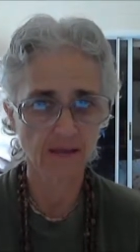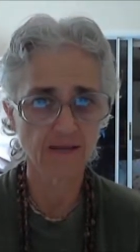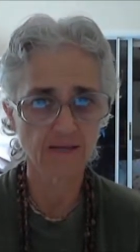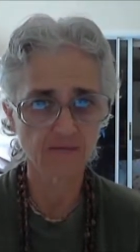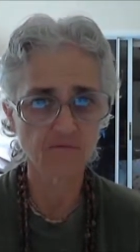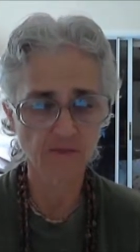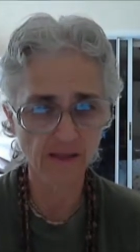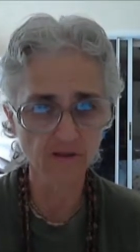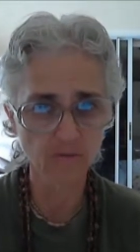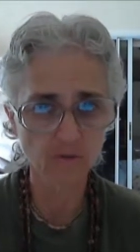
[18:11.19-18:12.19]
is
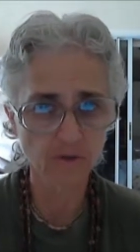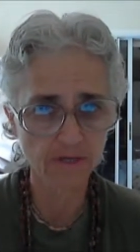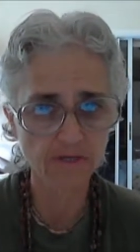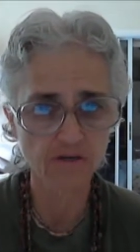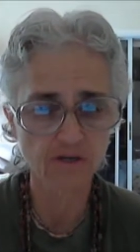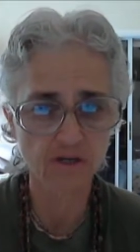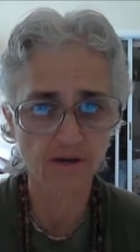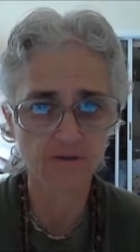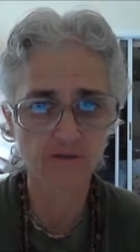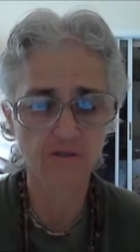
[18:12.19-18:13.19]
available in the
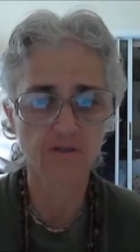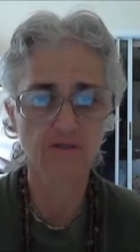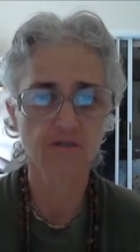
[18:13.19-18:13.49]
shastras.